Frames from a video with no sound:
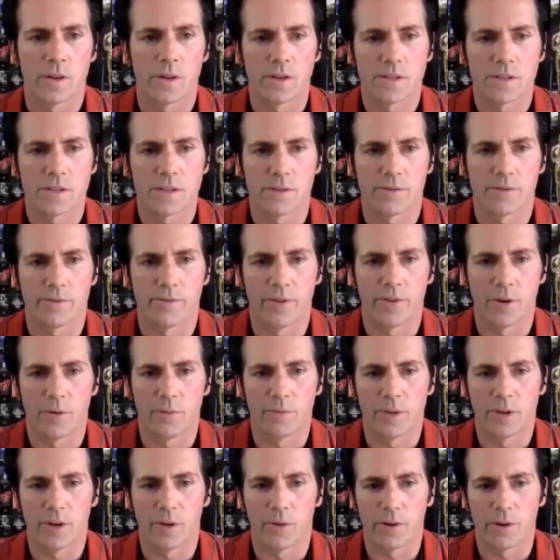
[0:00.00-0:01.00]
is a film, you
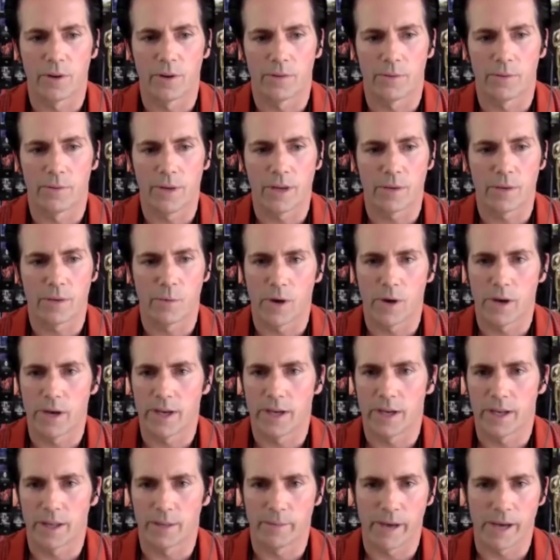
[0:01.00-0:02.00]
know, we're week one into
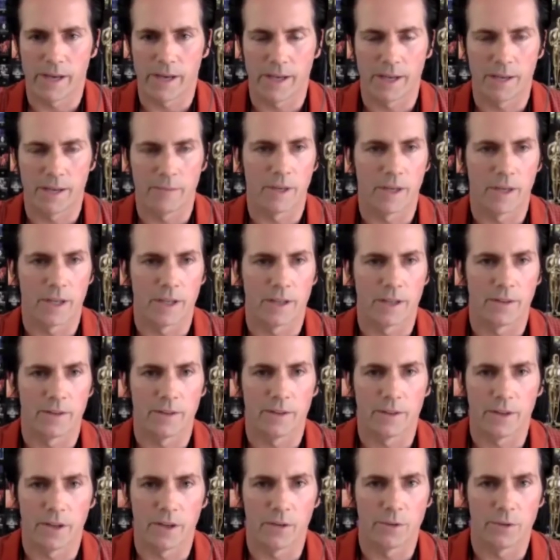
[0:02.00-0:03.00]
the pandemic and,
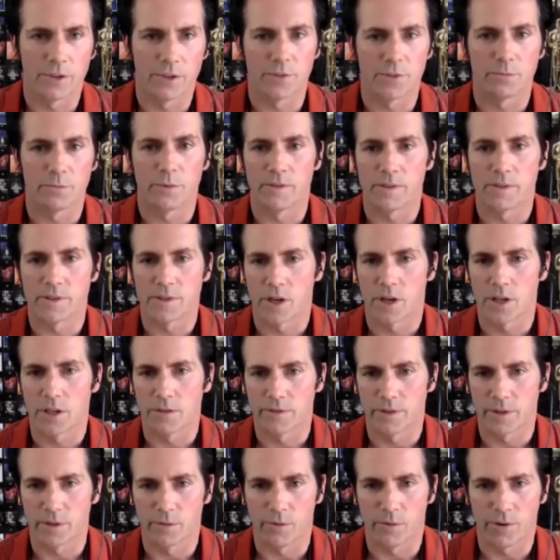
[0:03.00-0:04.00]
you know, we shoot movies all
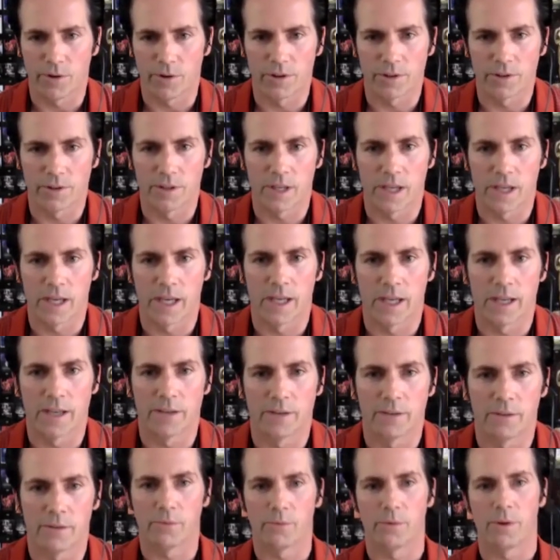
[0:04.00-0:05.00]
over the world
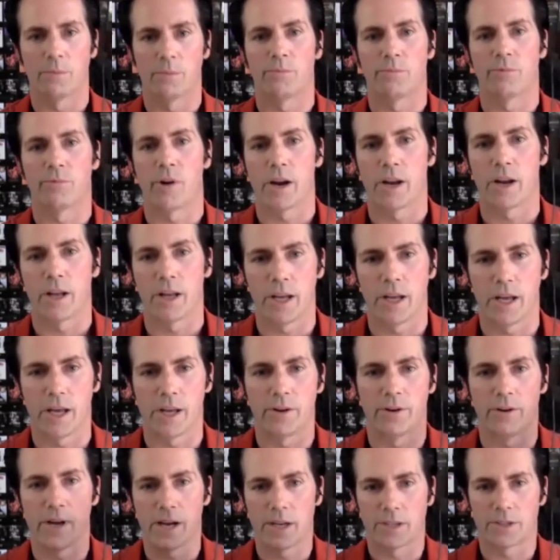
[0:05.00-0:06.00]
and we brought an
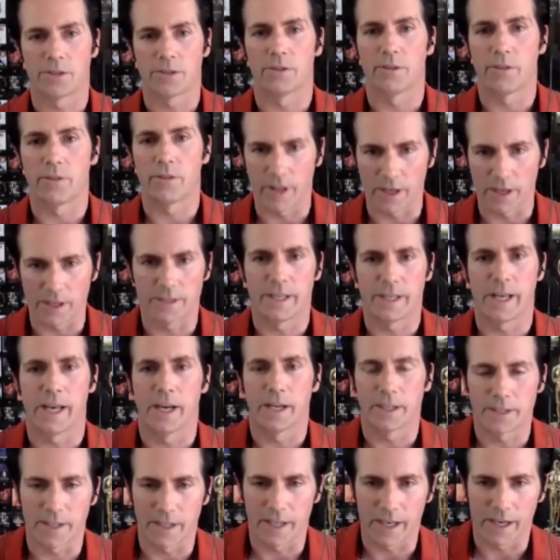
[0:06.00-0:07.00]
international think
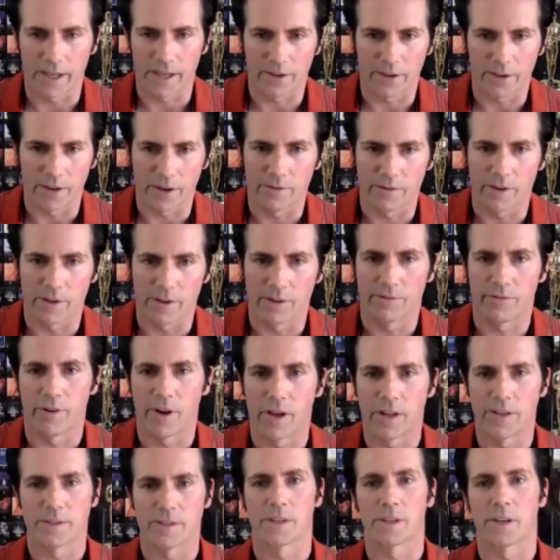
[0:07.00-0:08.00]
tank together of our
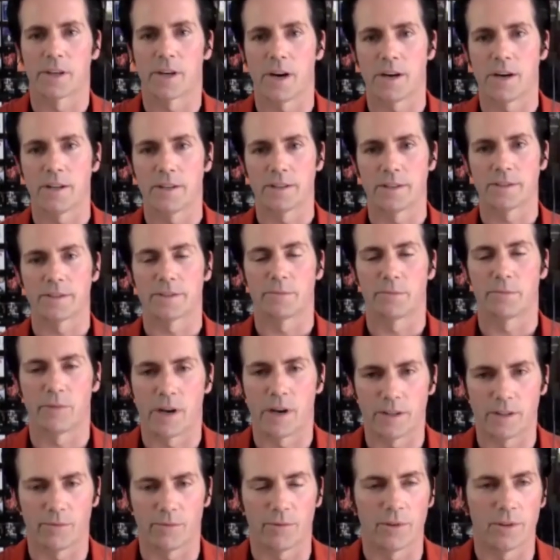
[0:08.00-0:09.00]
friends and colleagues from
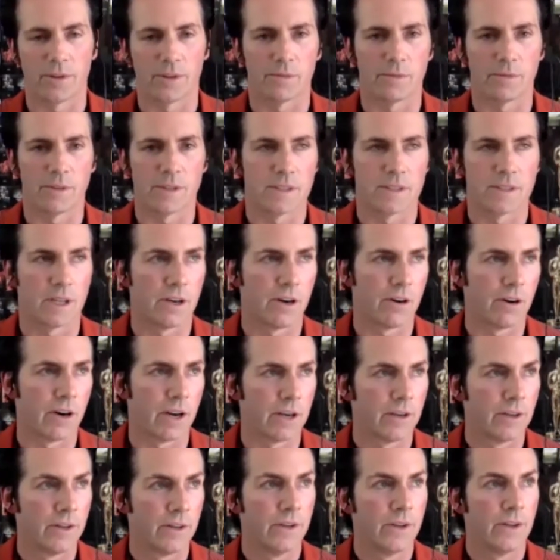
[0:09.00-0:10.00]
around the world. And we said, all right,
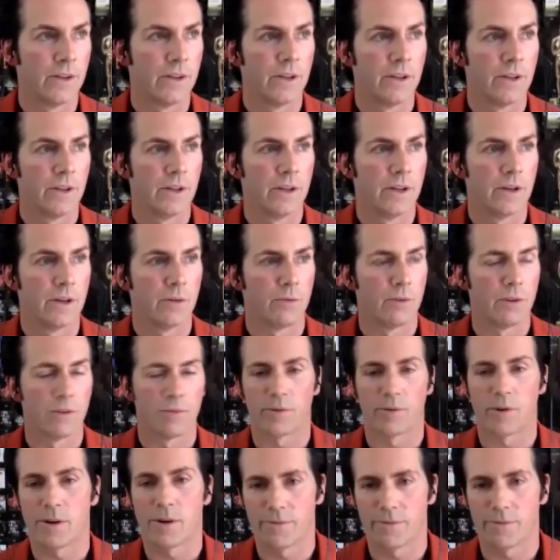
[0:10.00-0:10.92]
well, for all